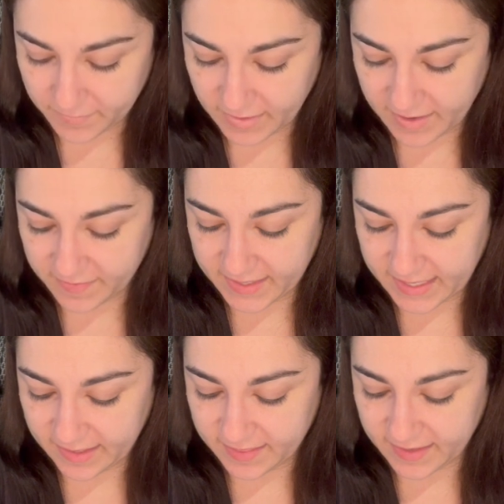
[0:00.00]
And the
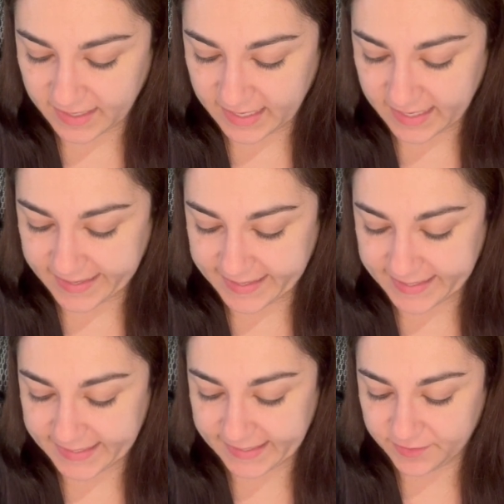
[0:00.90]
key thing here
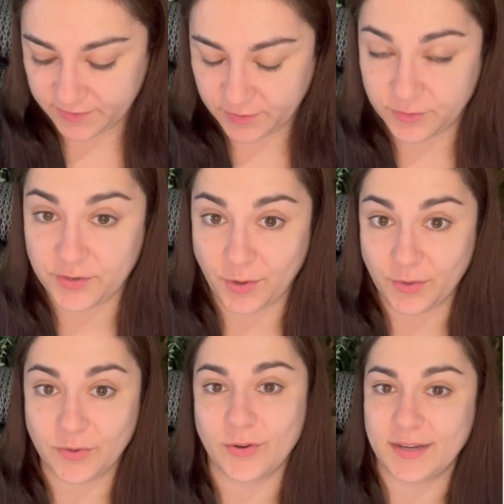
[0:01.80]
is to show
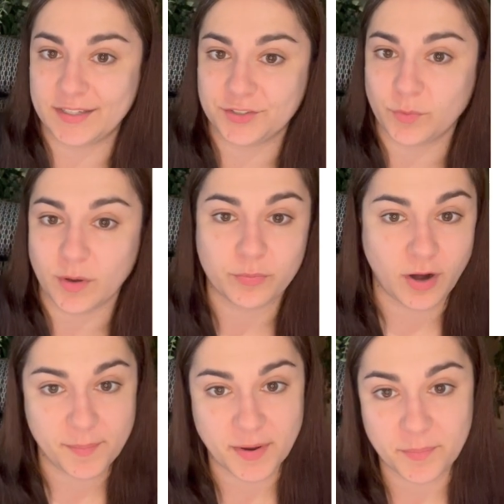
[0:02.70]
your knowledge of what a
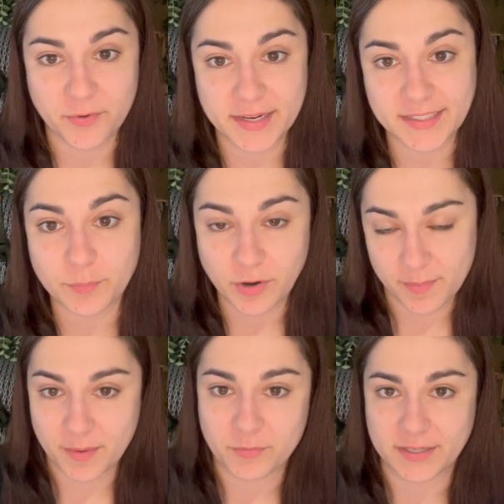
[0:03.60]
prime number is. A prime
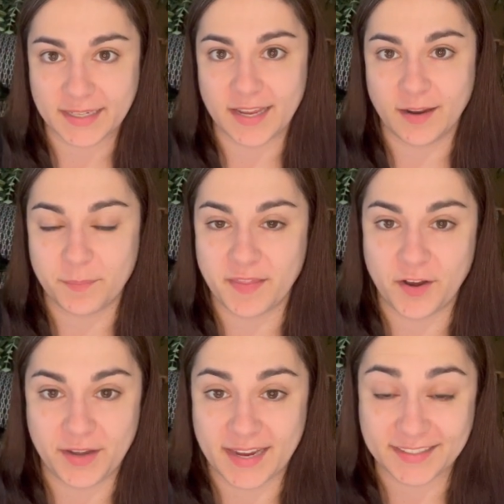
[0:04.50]
number is a number that
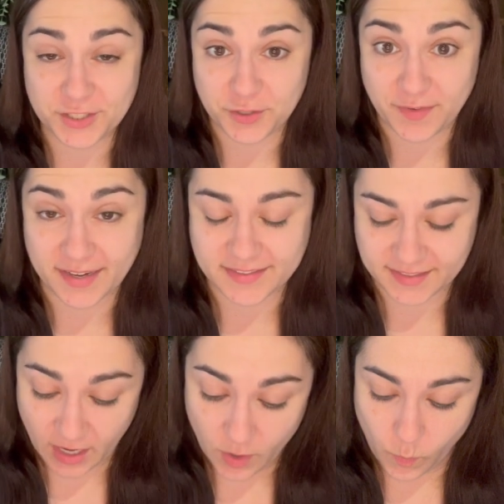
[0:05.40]
only has 2
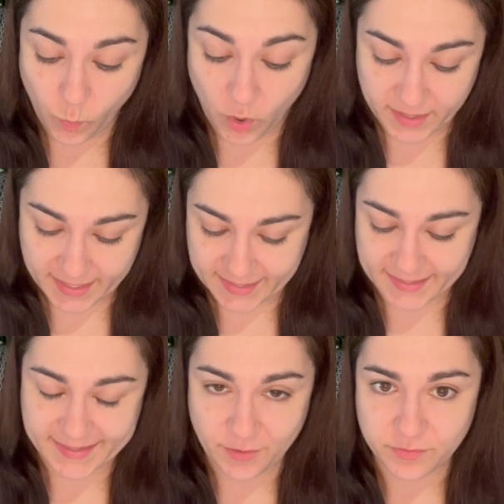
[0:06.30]
factors, 1 and
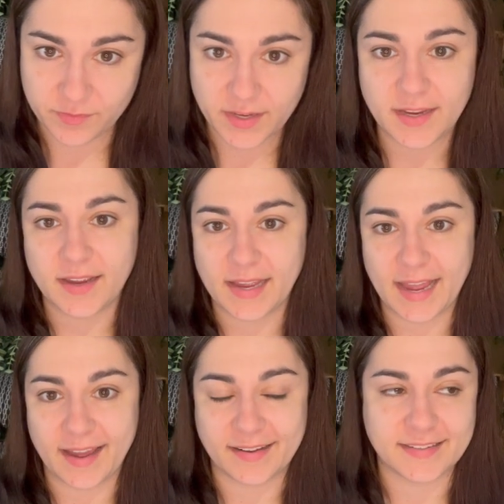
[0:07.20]
itself.
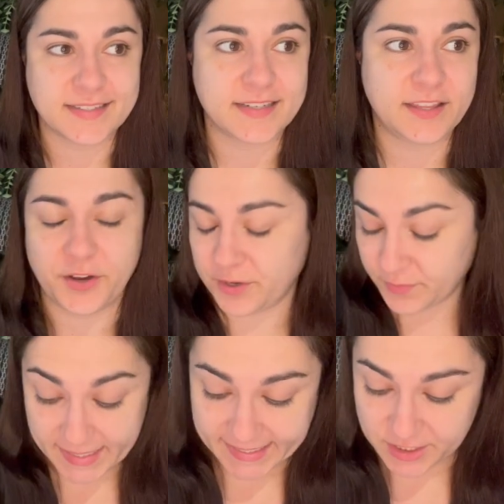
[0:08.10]
And the only
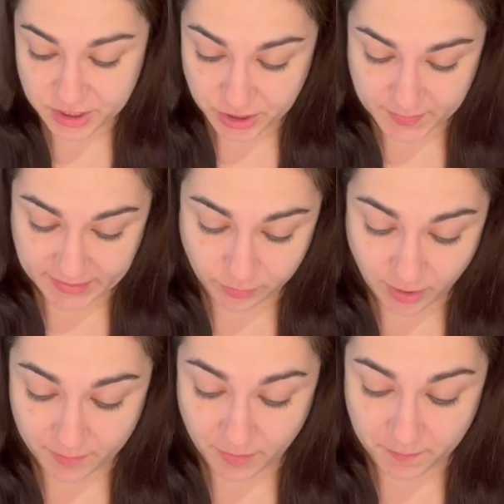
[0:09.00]
reason 2 is a
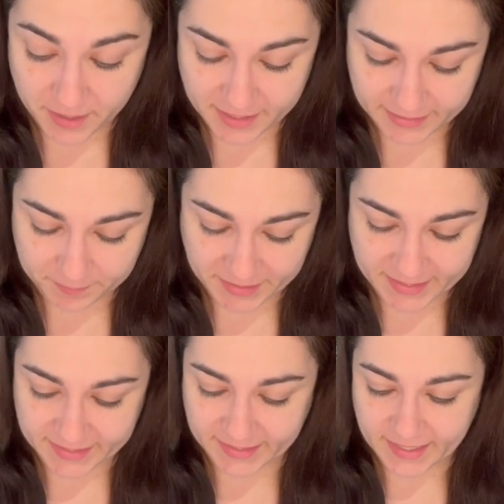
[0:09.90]
prime number is
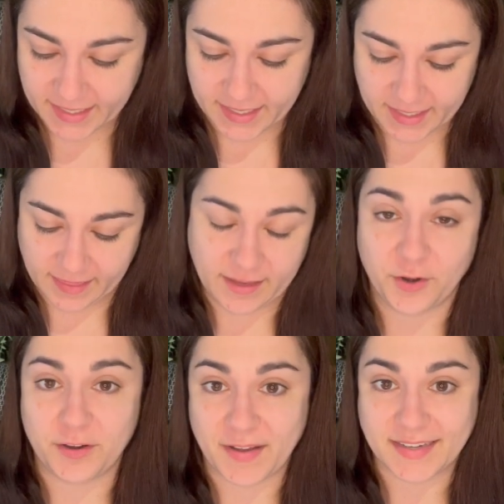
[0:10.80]
because the
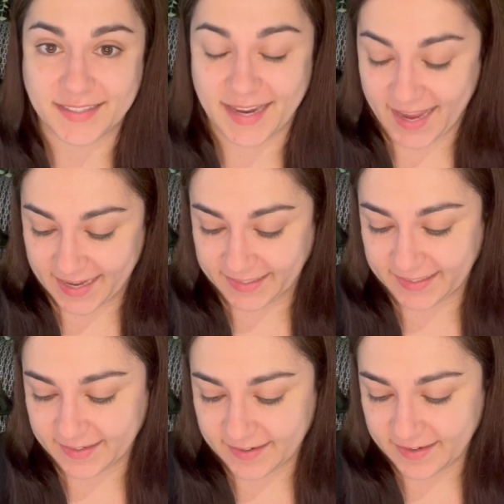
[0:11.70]
only factors it
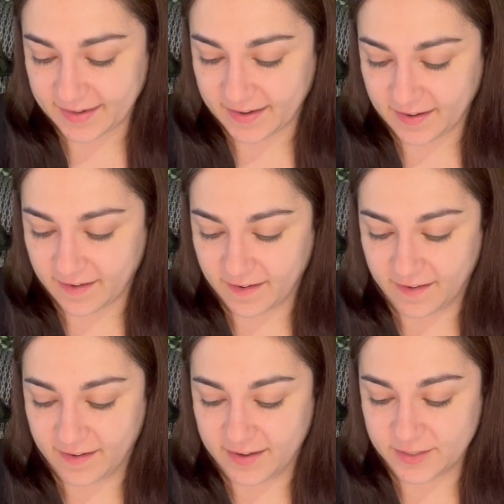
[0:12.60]
has
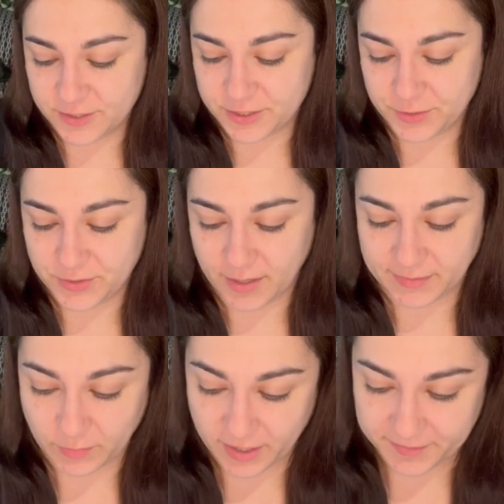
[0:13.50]
are 2
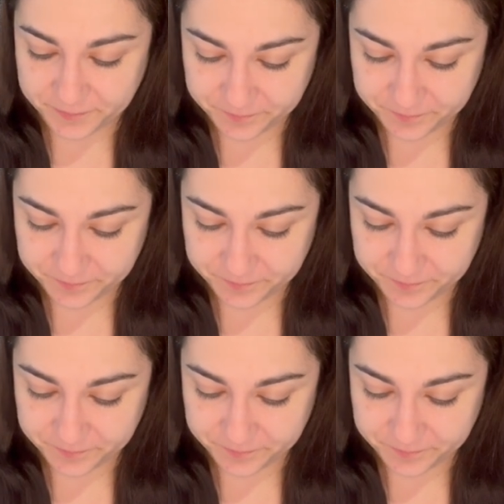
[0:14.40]
times 1.